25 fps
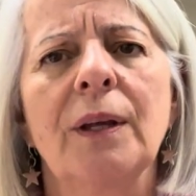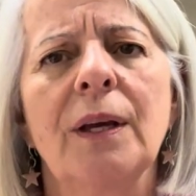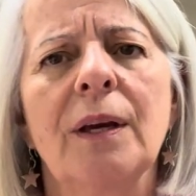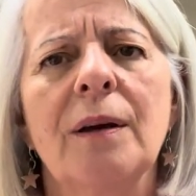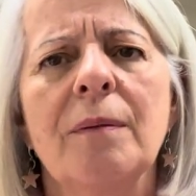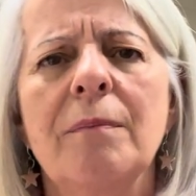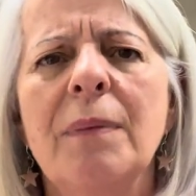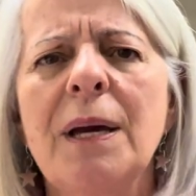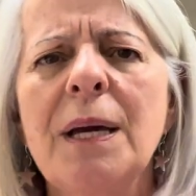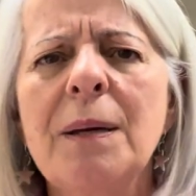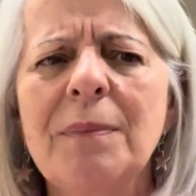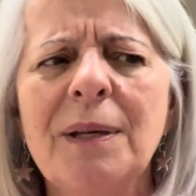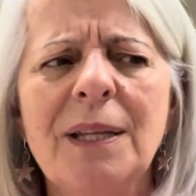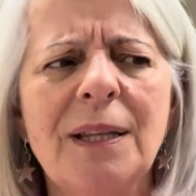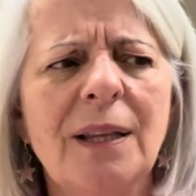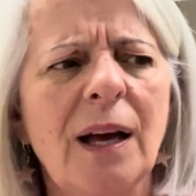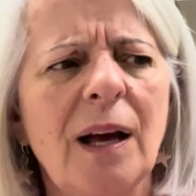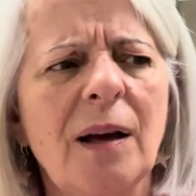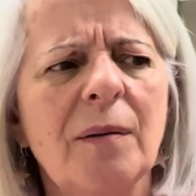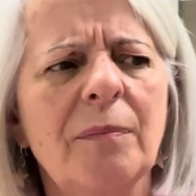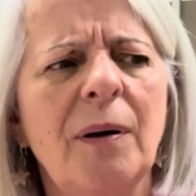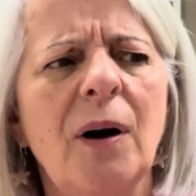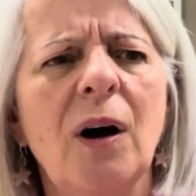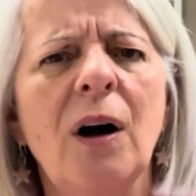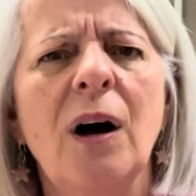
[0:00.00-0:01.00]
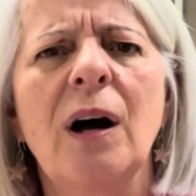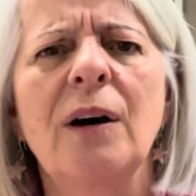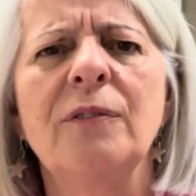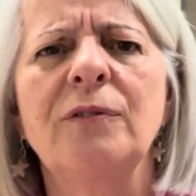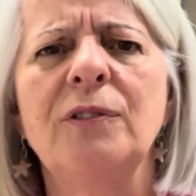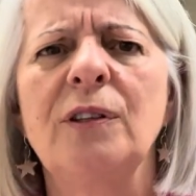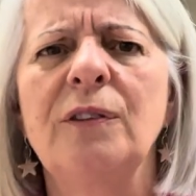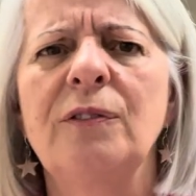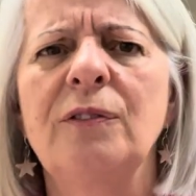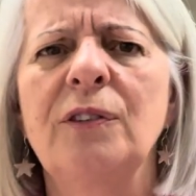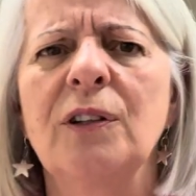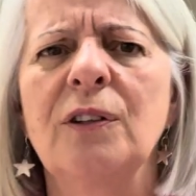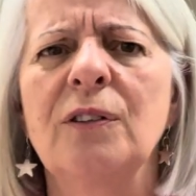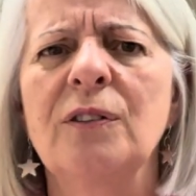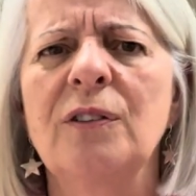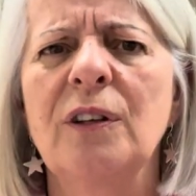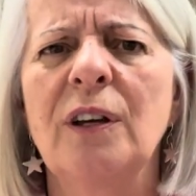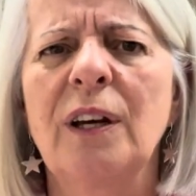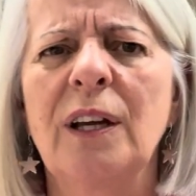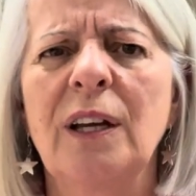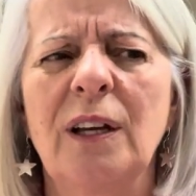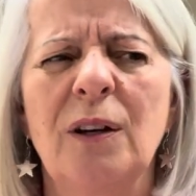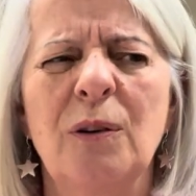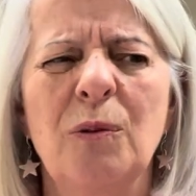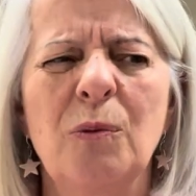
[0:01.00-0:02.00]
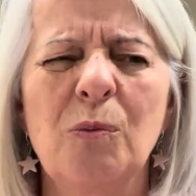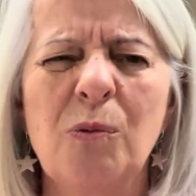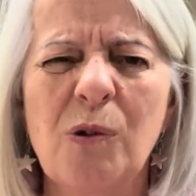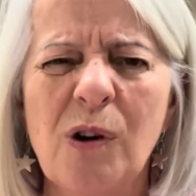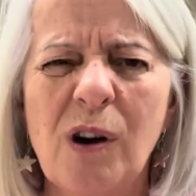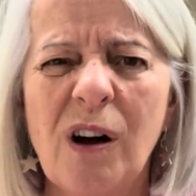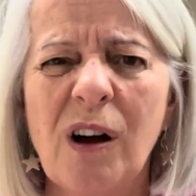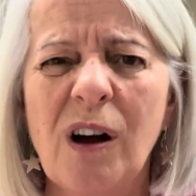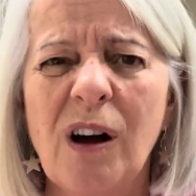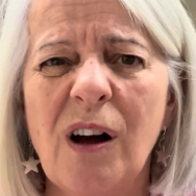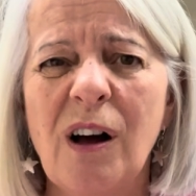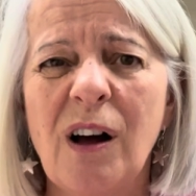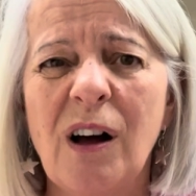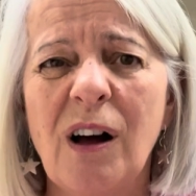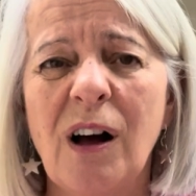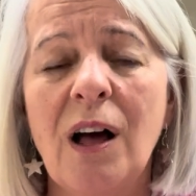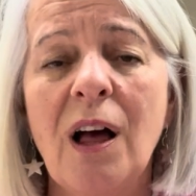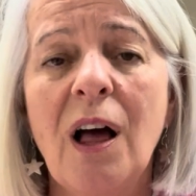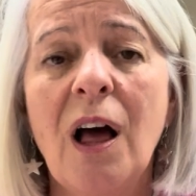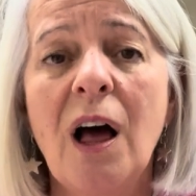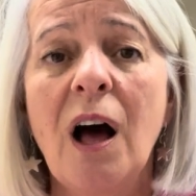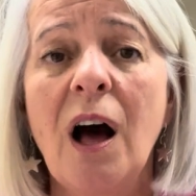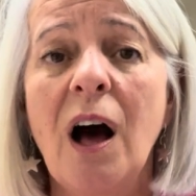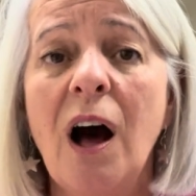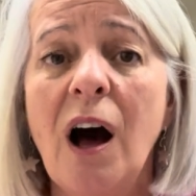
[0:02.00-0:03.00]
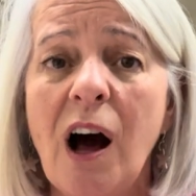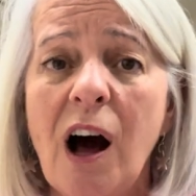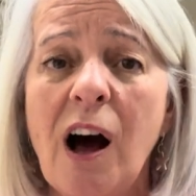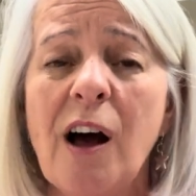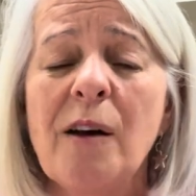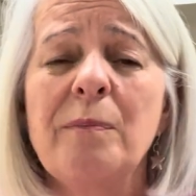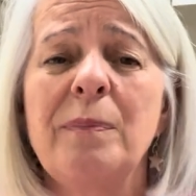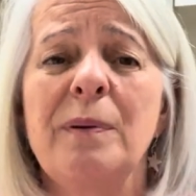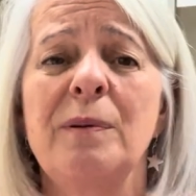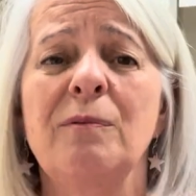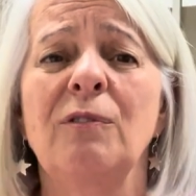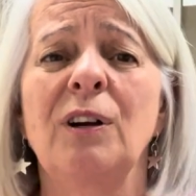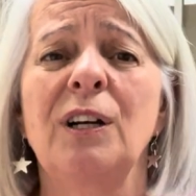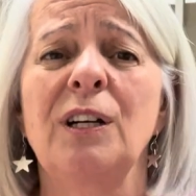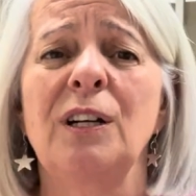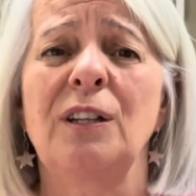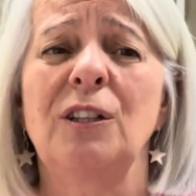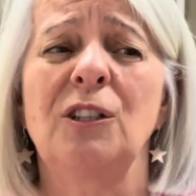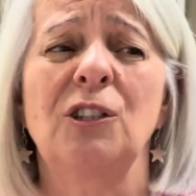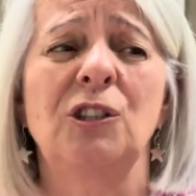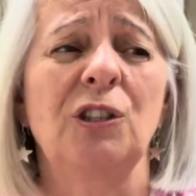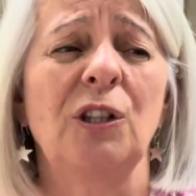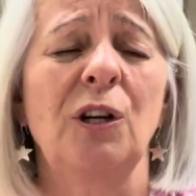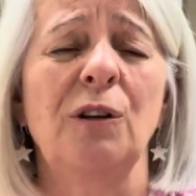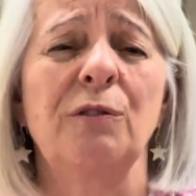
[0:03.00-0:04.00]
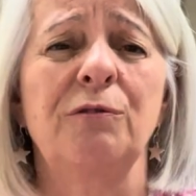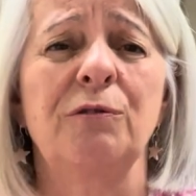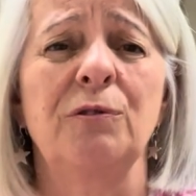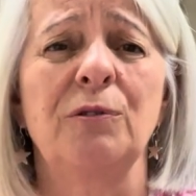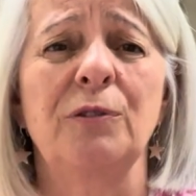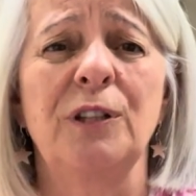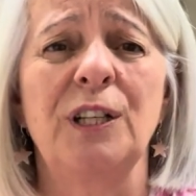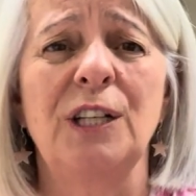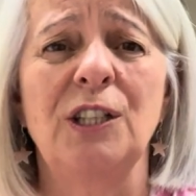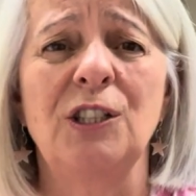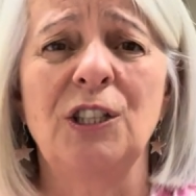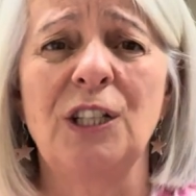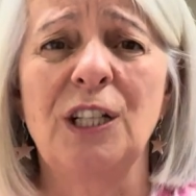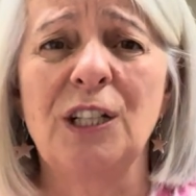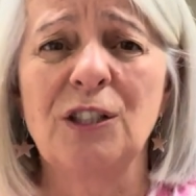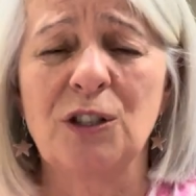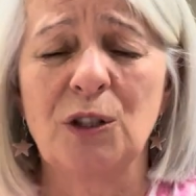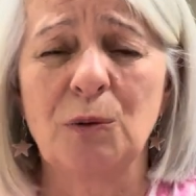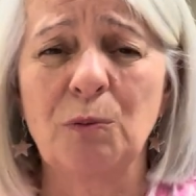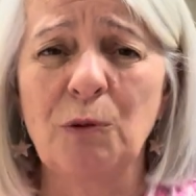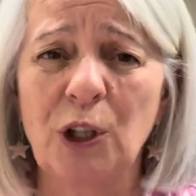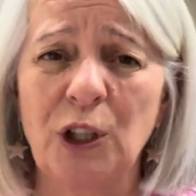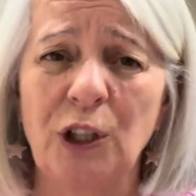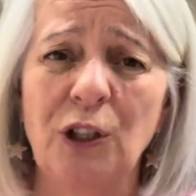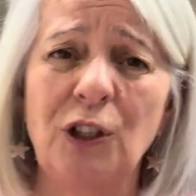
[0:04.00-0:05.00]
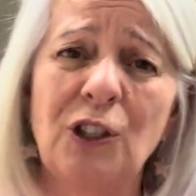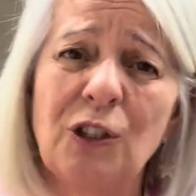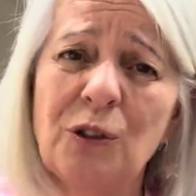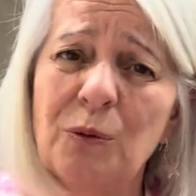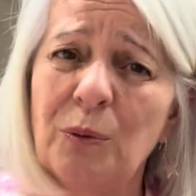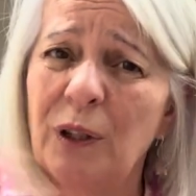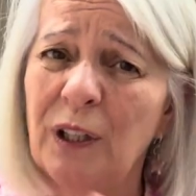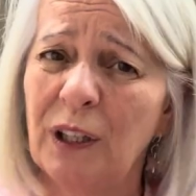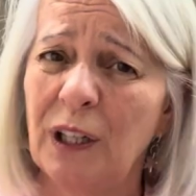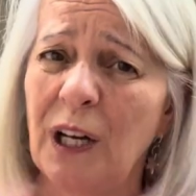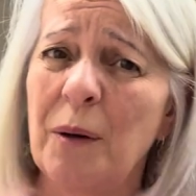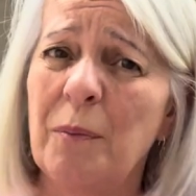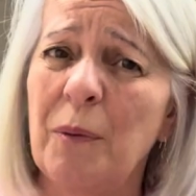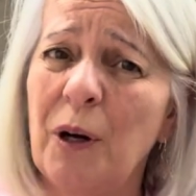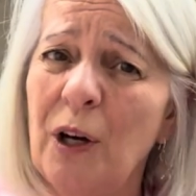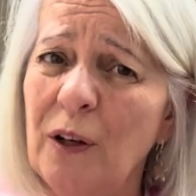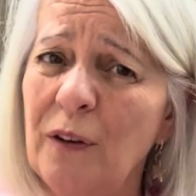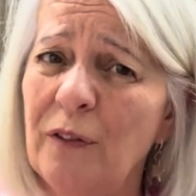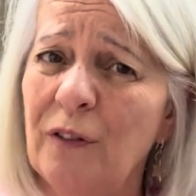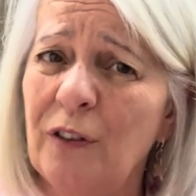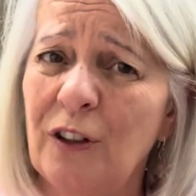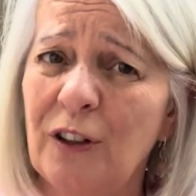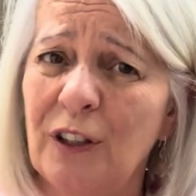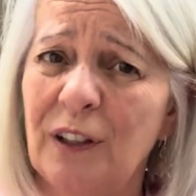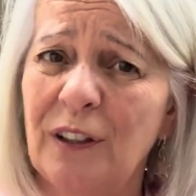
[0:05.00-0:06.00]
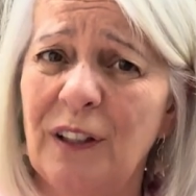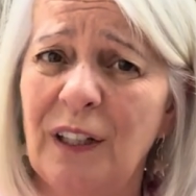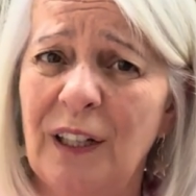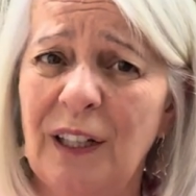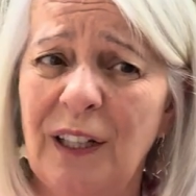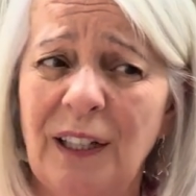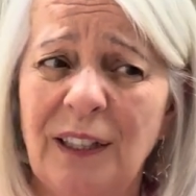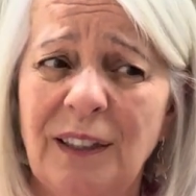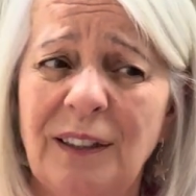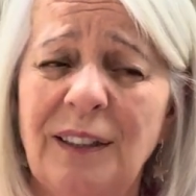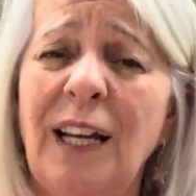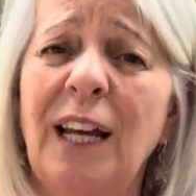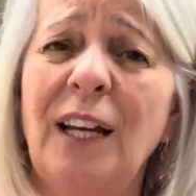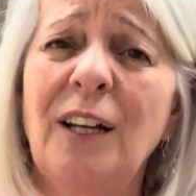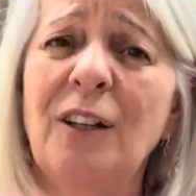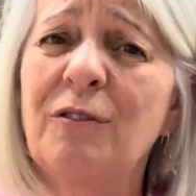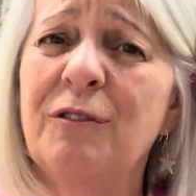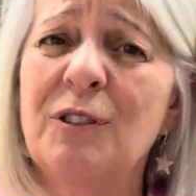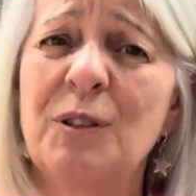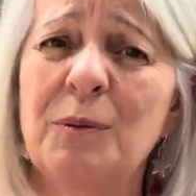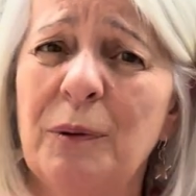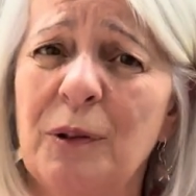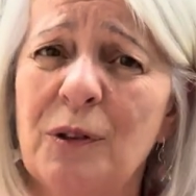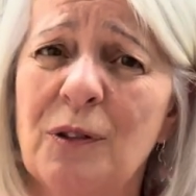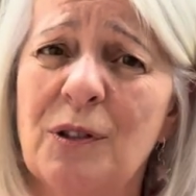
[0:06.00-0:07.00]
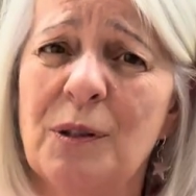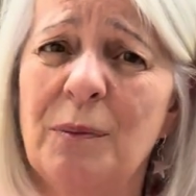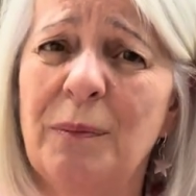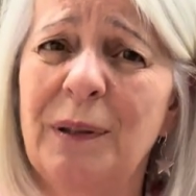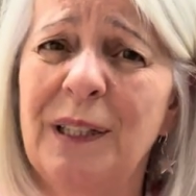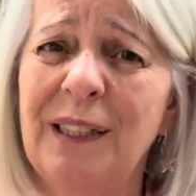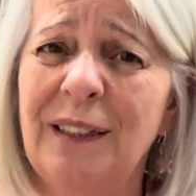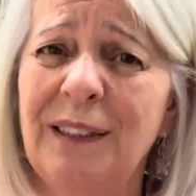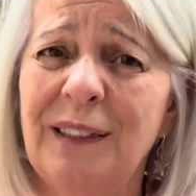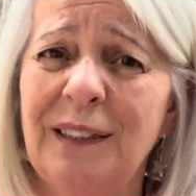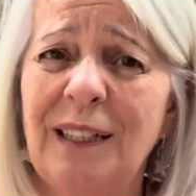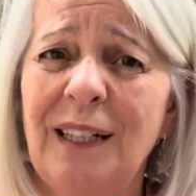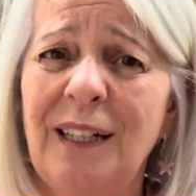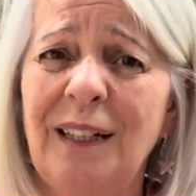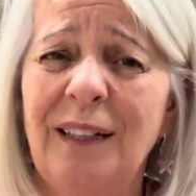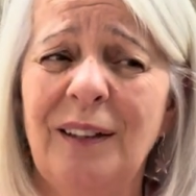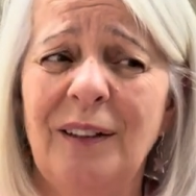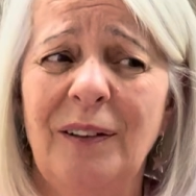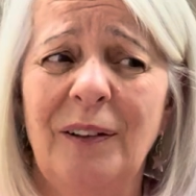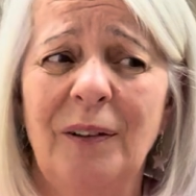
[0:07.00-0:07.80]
Maybe that part of you feels like, what? I've been running the show for all these years, and what, you just want to come over and take responsibility?